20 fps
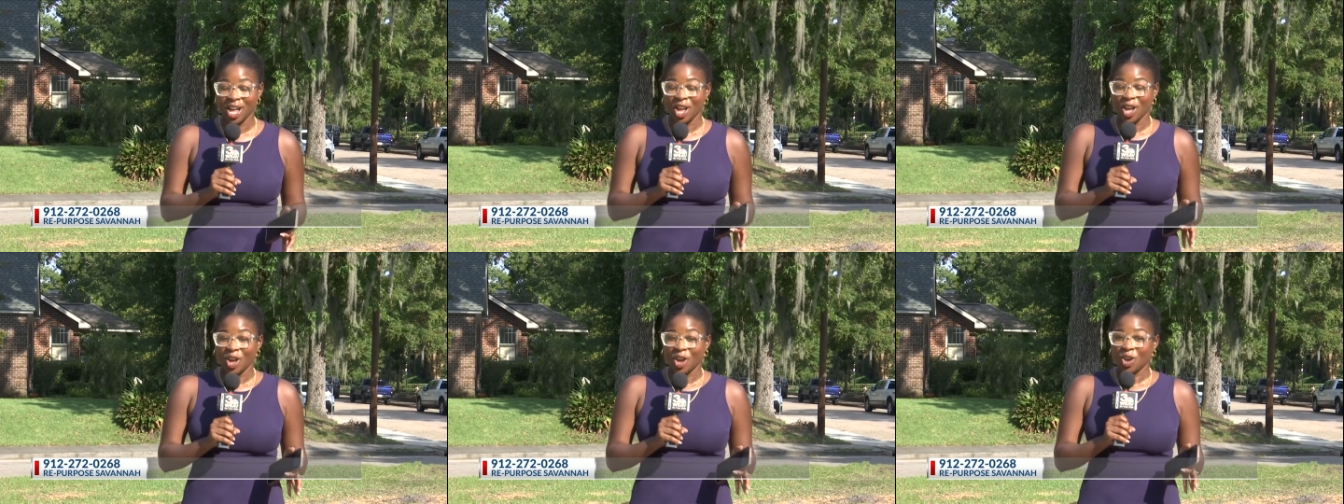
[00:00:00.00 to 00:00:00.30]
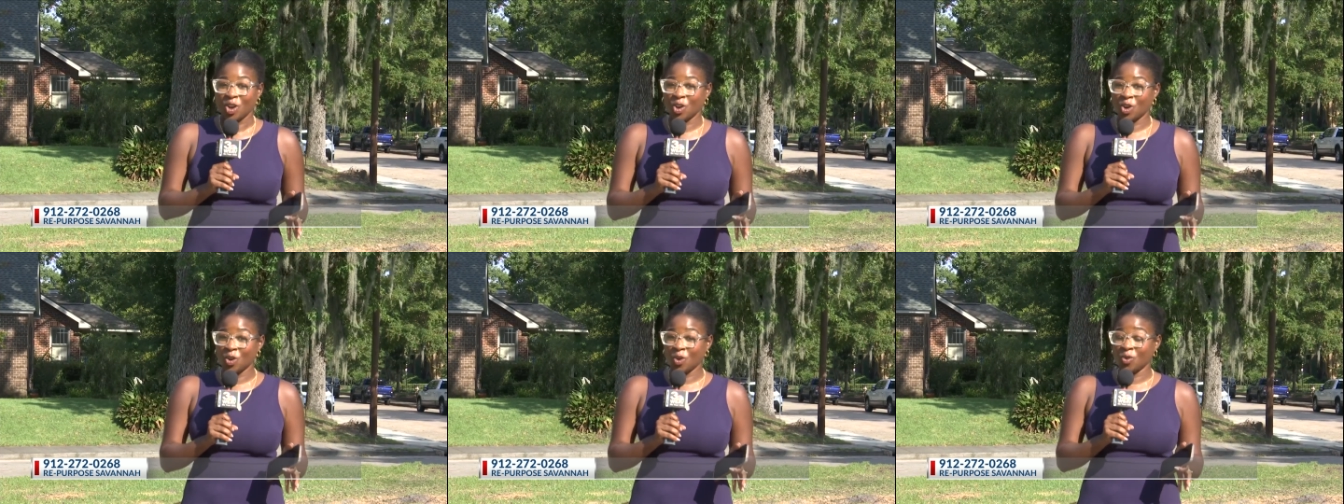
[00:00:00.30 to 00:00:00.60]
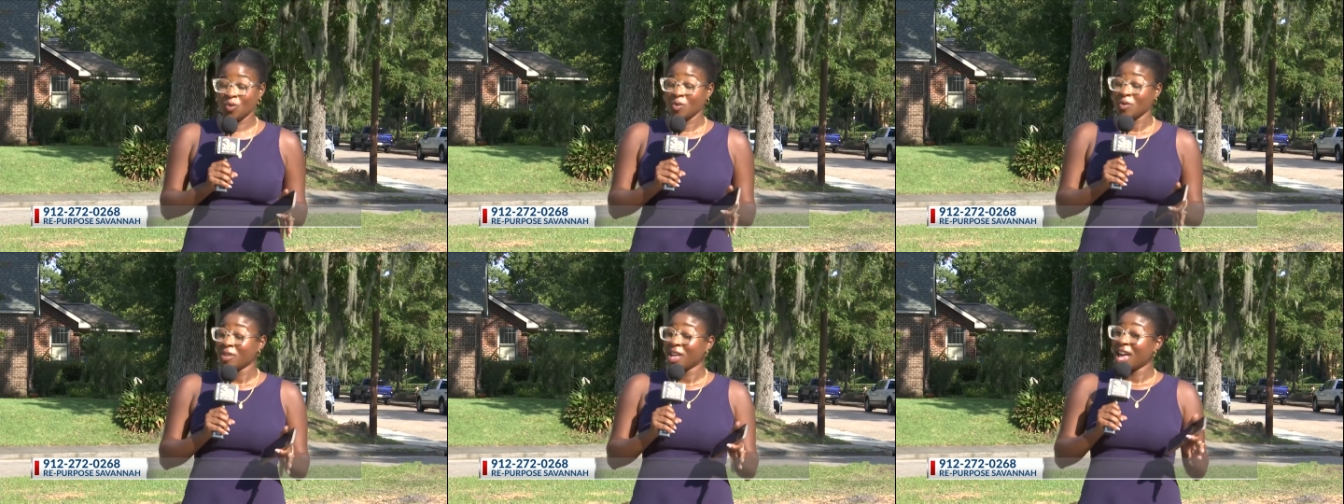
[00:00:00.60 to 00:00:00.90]
who
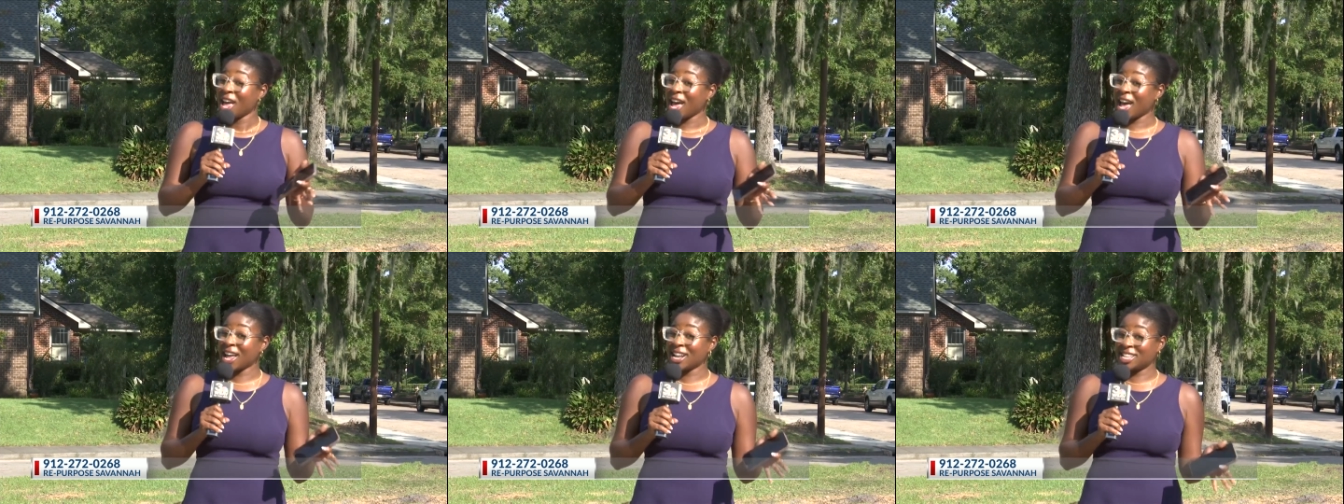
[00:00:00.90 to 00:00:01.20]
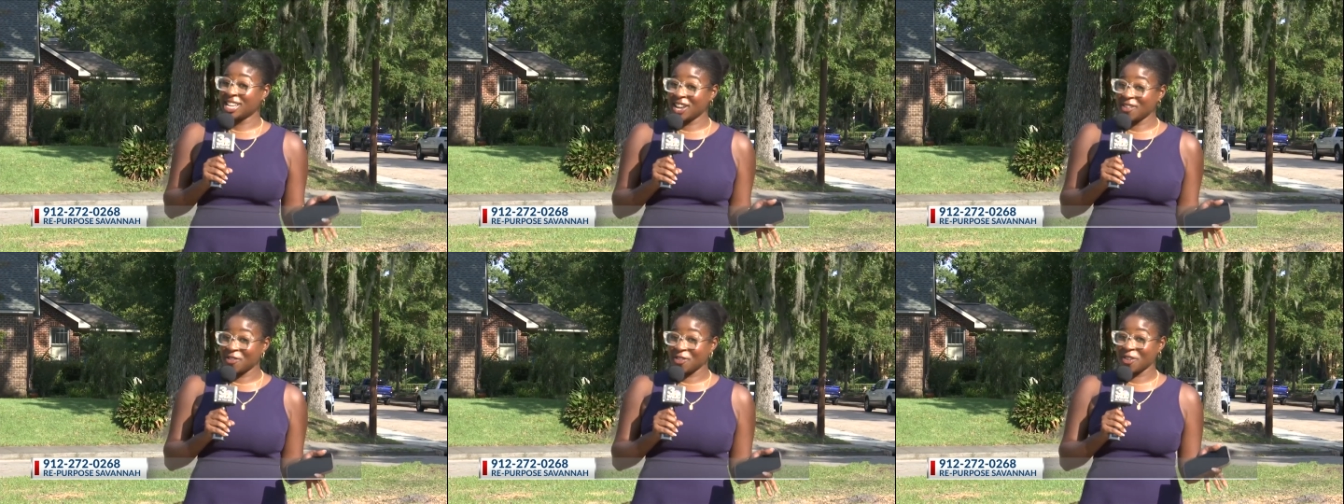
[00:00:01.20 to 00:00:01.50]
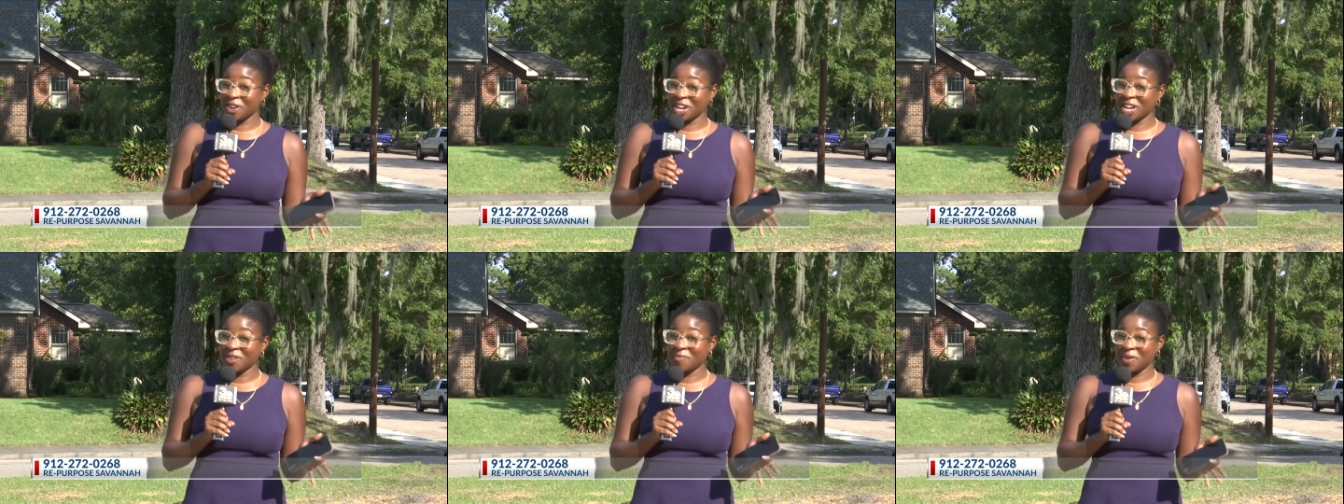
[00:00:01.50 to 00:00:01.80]
had
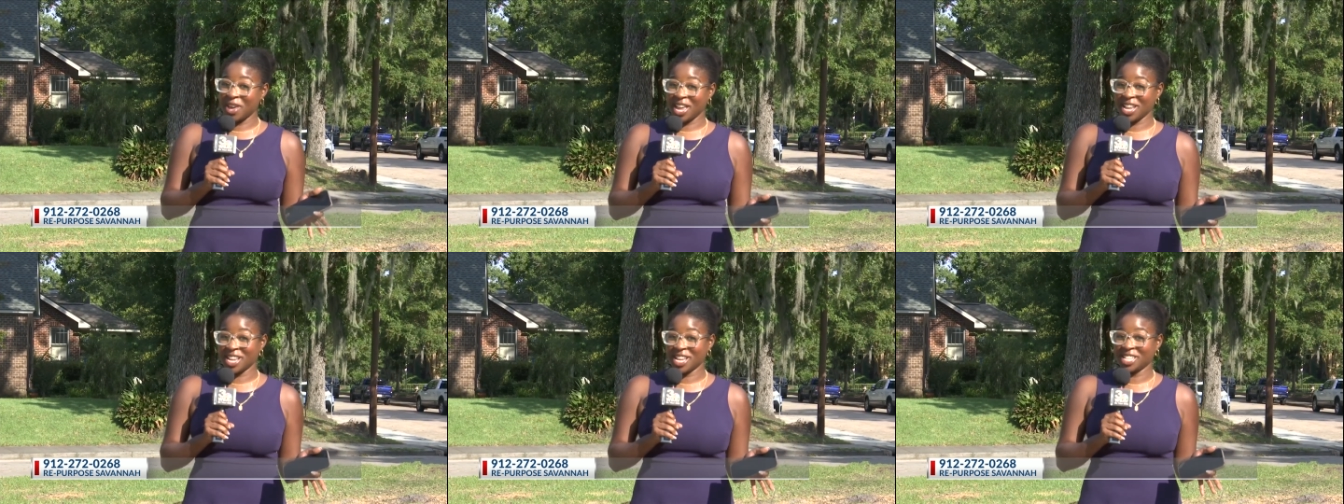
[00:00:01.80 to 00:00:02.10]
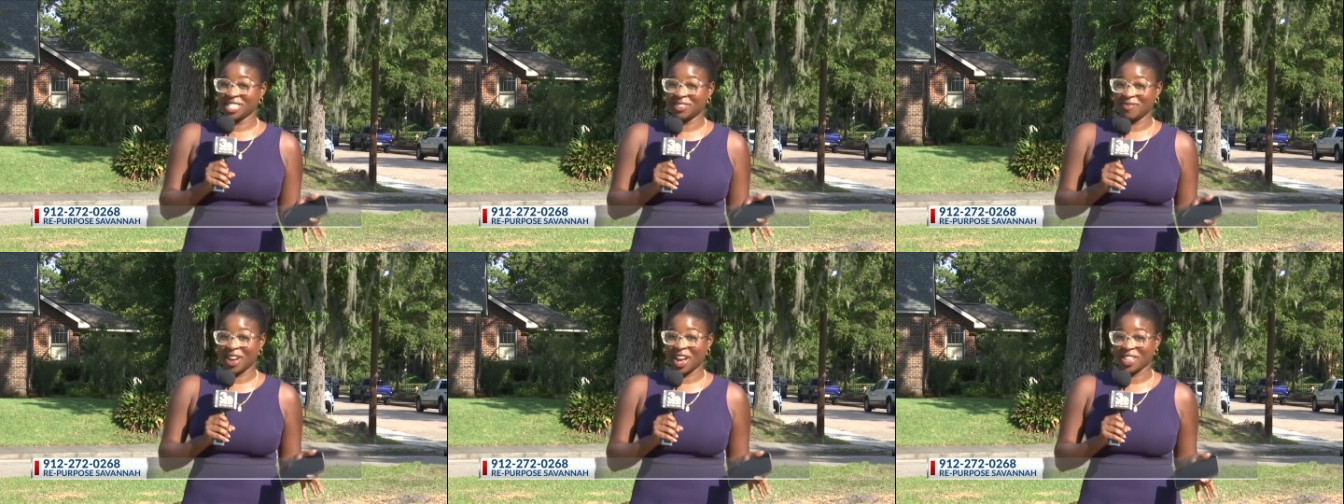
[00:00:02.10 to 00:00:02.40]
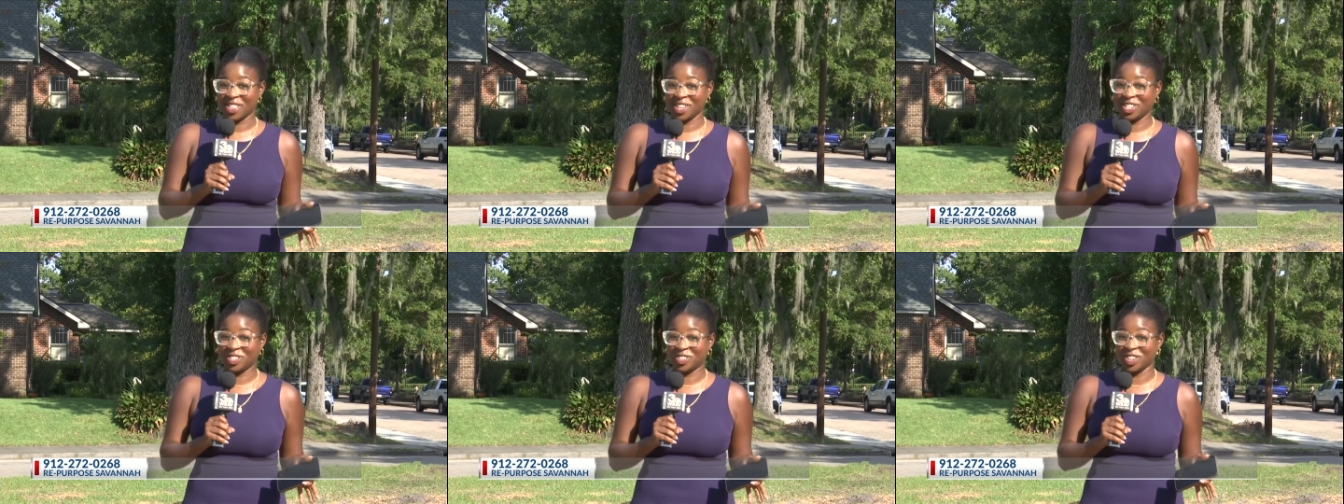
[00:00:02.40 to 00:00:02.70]
differing opinions about the
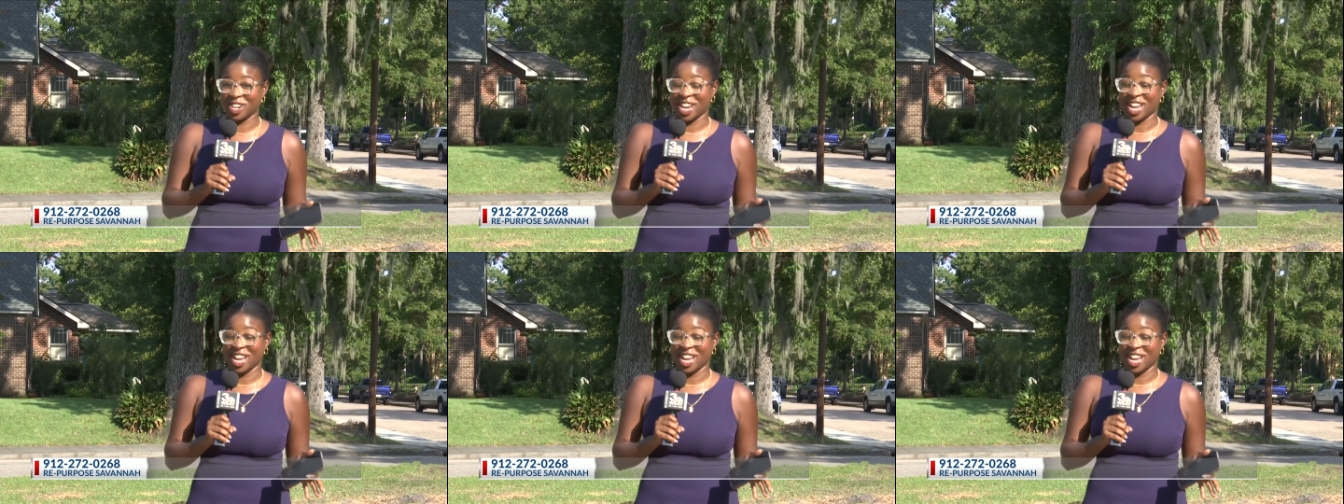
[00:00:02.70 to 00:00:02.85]
tree.